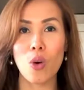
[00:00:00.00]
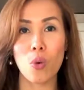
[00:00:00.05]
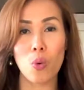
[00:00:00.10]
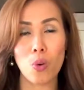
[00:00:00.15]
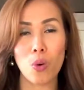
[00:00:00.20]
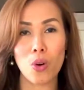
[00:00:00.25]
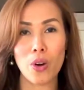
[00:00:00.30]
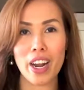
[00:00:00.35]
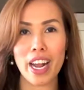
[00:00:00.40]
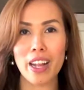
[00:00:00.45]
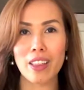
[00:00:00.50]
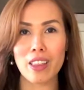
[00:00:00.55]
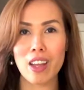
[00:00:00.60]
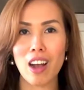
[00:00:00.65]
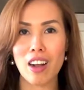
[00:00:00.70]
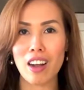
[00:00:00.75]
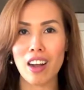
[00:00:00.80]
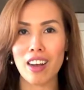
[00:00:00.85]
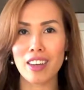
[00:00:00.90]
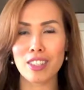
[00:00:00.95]
or
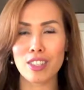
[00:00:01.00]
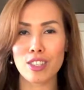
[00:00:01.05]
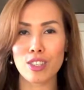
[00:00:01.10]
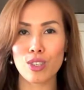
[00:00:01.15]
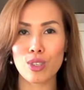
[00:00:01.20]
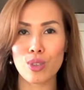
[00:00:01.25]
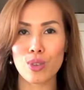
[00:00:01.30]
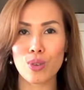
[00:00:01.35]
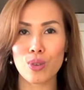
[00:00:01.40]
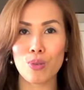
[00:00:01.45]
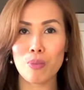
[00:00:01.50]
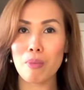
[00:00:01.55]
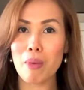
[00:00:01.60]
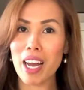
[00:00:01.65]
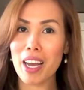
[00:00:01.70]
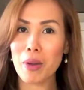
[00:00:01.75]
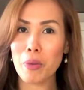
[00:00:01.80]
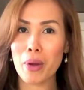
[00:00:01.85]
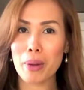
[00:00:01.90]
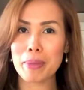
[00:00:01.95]
log on to
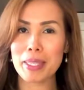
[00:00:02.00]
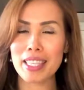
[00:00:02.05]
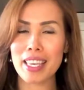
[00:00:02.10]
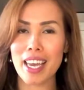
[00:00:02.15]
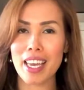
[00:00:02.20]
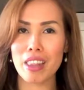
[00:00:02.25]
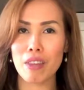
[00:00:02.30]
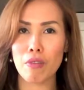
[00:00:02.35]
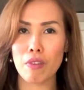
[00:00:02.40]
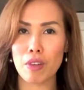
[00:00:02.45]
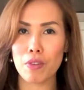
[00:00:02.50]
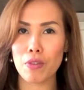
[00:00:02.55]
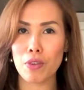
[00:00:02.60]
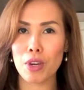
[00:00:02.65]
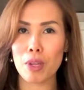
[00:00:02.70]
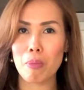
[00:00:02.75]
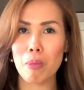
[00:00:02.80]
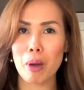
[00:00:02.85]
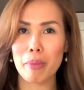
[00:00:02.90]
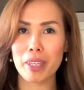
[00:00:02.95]
my website,
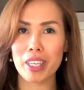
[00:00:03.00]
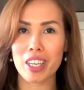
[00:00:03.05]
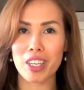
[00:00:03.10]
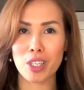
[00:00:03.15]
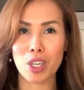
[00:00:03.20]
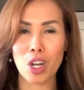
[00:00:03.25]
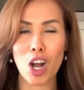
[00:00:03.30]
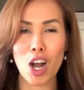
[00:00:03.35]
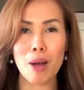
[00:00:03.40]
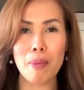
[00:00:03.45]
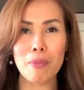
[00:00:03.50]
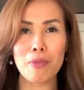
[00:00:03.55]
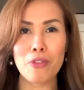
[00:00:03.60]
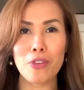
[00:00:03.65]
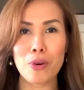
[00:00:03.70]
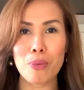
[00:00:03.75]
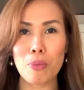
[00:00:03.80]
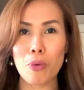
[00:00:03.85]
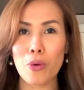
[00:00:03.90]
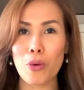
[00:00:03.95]
fitfoodiemommy.com,
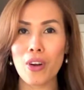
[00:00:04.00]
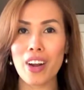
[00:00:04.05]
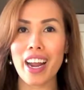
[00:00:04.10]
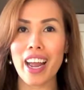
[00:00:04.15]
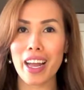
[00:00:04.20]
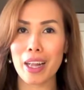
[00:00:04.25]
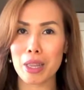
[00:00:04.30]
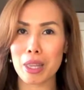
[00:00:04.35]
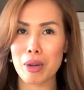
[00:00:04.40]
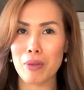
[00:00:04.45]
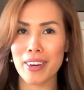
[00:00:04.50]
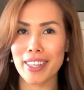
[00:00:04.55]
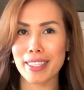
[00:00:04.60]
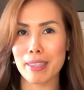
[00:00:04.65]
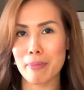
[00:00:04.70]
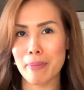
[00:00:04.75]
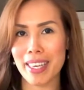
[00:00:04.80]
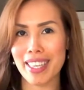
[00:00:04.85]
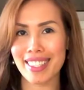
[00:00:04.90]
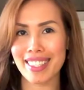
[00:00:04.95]
for more healthy
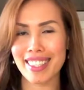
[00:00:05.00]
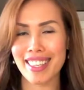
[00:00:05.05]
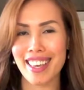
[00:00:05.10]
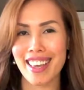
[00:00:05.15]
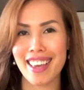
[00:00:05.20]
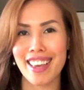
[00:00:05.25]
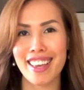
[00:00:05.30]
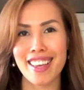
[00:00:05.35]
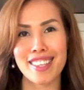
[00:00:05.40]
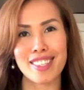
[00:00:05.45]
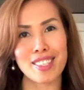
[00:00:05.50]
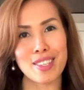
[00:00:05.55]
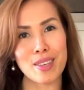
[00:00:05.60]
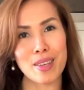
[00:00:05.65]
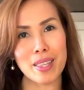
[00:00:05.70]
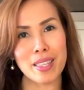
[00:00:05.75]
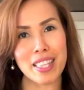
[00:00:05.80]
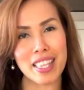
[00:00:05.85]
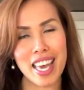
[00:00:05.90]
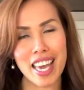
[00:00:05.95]
recipes. So
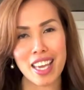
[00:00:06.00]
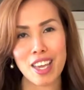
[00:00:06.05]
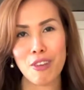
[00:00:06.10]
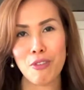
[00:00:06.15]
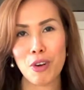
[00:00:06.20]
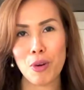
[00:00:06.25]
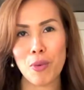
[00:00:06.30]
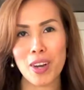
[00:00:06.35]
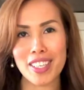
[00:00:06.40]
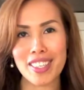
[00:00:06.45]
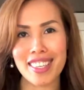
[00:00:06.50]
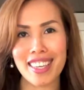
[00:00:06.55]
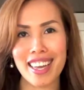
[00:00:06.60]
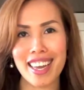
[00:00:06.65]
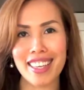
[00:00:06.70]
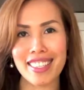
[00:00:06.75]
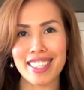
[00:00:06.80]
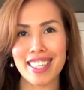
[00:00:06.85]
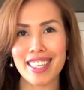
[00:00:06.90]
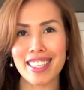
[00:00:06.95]
thank you for watching,
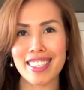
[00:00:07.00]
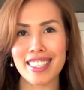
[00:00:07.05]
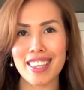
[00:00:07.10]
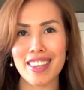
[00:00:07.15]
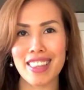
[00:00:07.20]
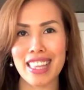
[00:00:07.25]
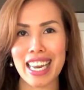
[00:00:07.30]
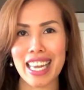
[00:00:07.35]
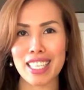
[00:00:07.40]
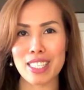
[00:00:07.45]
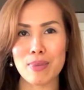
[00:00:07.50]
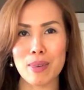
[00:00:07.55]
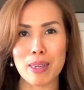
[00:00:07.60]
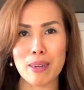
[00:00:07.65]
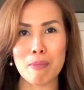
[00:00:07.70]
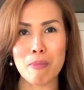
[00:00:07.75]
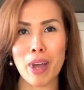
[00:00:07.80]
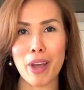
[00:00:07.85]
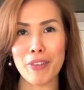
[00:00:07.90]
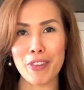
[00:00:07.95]
guys, and I'll see you in the next
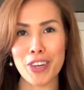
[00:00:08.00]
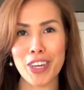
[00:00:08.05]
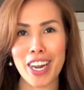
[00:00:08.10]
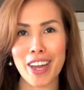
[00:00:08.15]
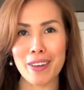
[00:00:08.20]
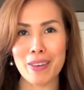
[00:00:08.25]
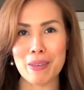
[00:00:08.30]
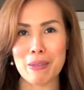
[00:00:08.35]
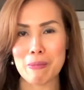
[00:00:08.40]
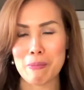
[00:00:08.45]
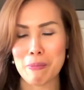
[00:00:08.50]
one. Bye for now.